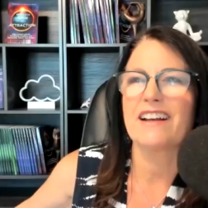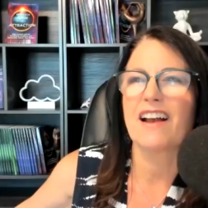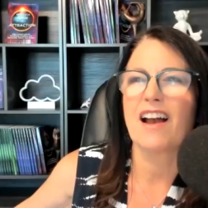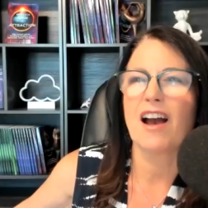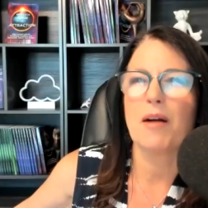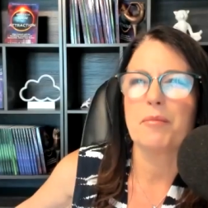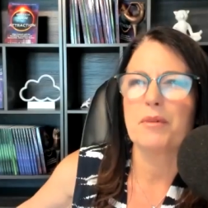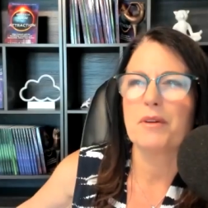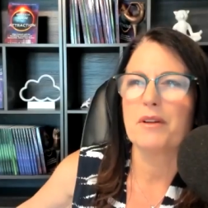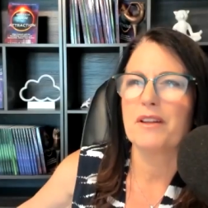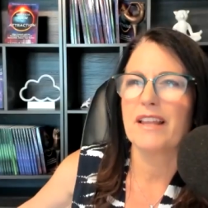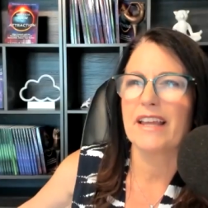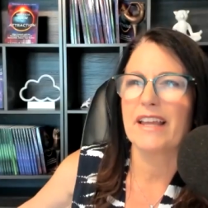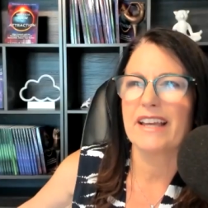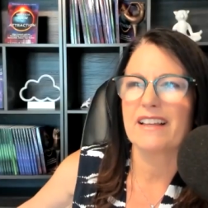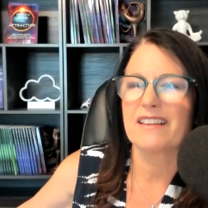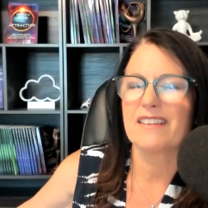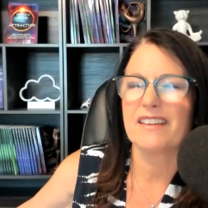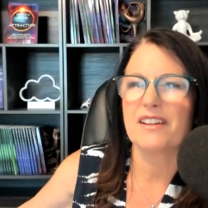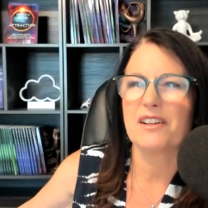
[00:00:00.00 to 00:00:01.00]
a couple
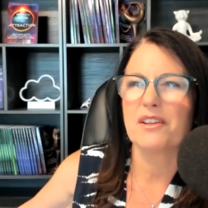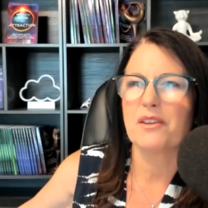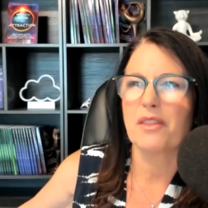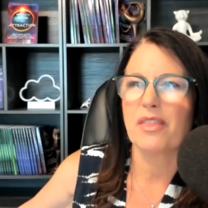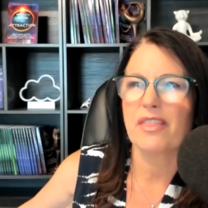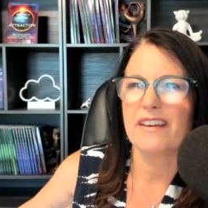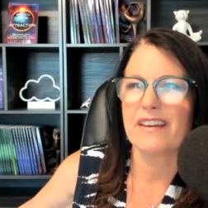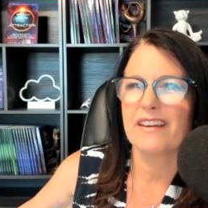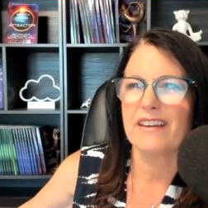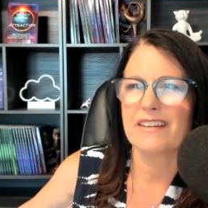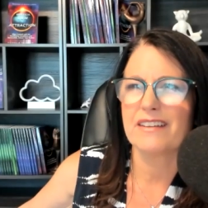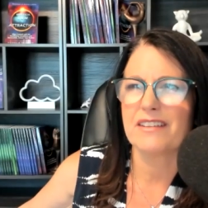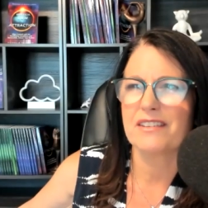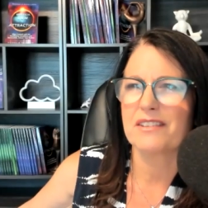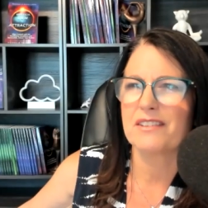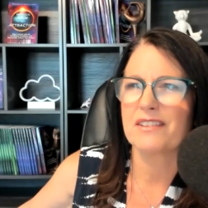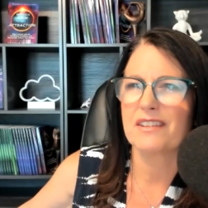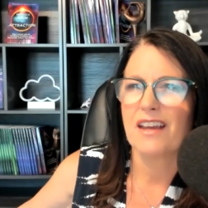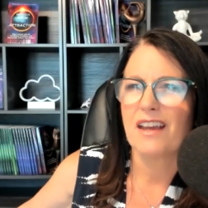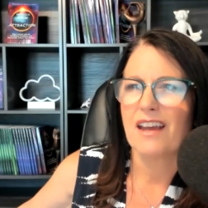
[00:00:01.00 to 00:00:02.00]
like little
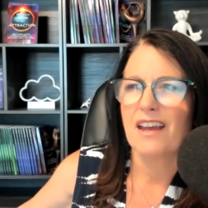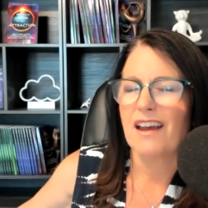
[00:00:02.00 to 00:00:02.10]
things.